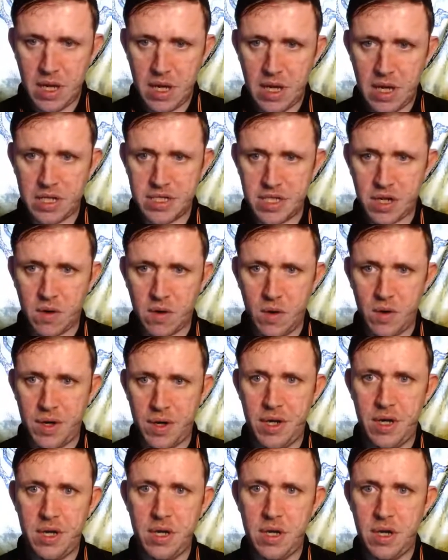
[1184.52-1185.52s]
How's it
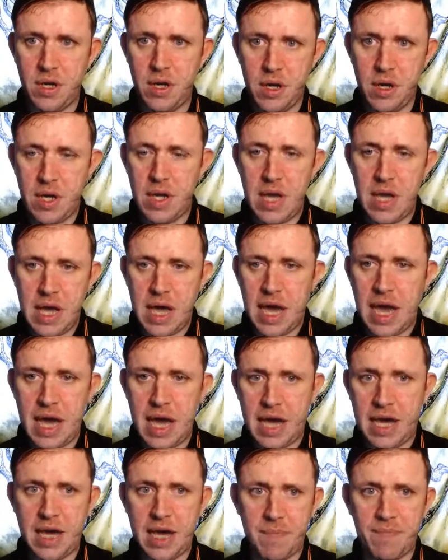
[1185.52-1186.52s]
going?
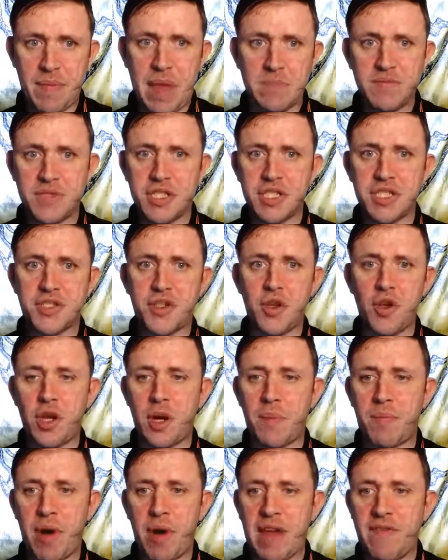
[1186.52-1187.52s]
I'm just doing a
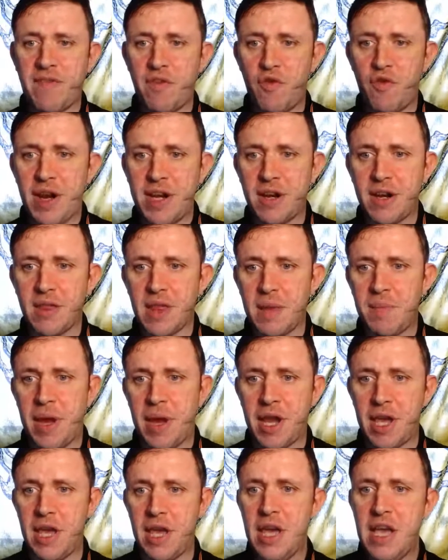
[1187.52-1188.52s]
private reading at the
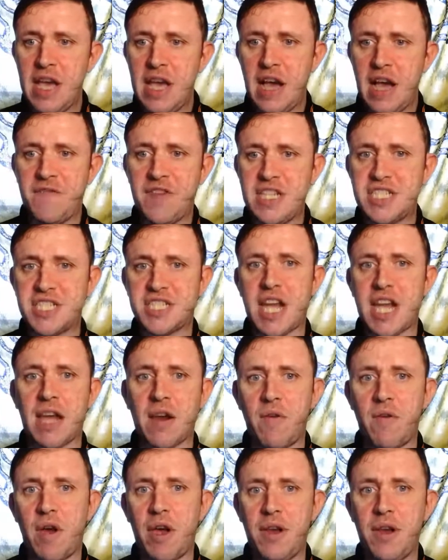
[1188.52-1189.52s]
minute. If you stick
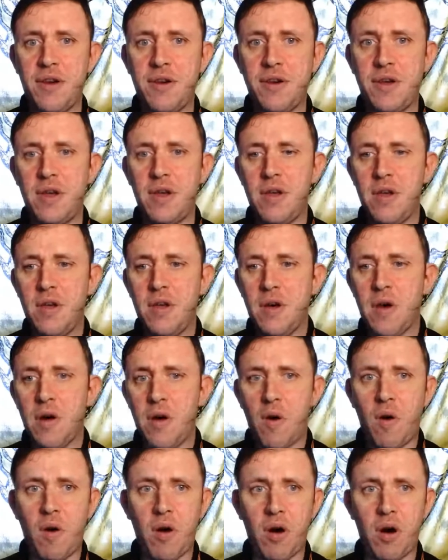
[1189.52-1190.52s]
around
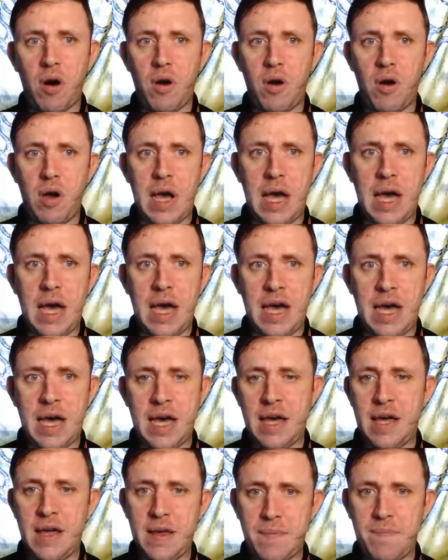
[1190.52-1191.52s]
or
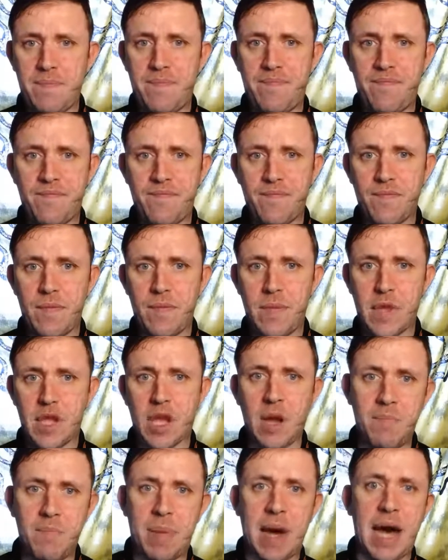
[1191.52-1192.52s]

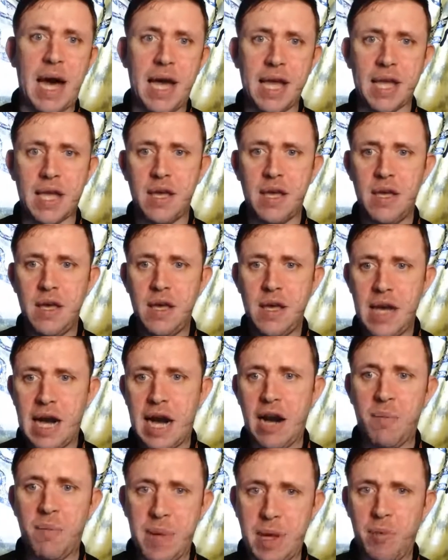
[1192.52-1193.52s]
come back,
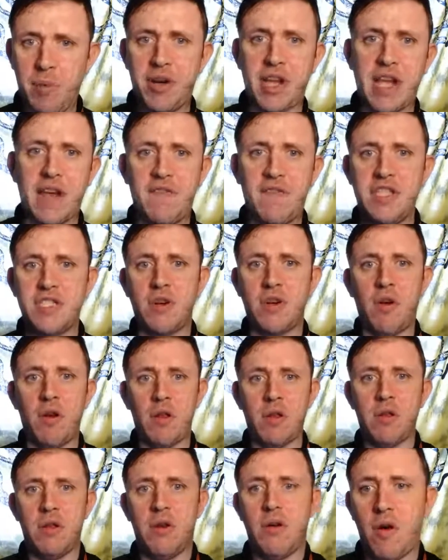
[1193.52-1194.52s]
I'll be able to give you
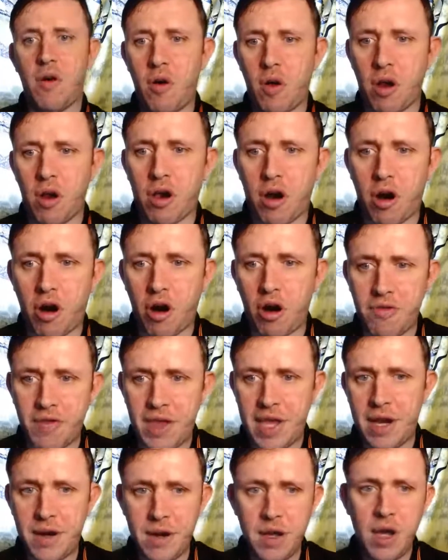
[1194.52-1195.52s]
all a card
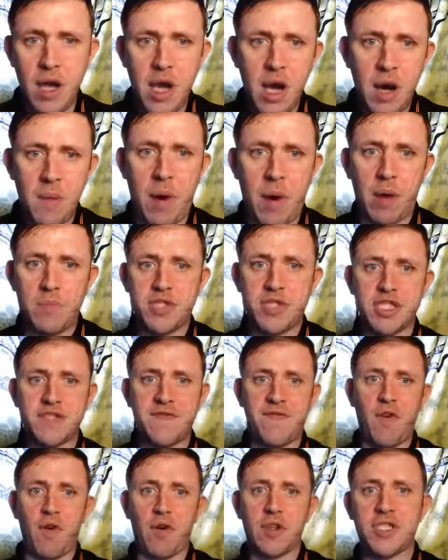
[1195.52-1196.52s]
then. But I'm just
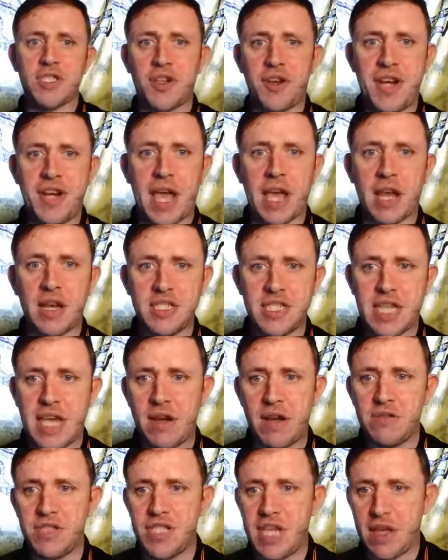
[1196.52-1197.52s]
focused on Nicola's
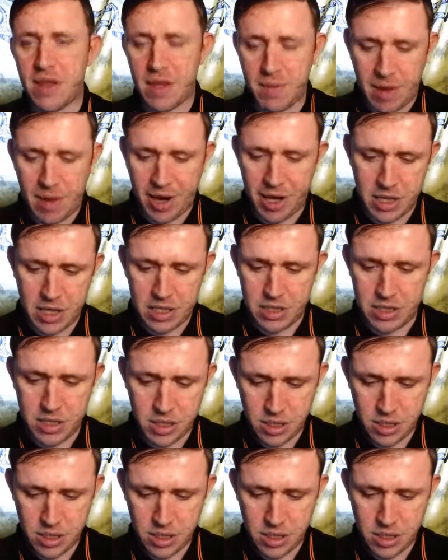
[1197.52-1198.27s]
energy at the minute.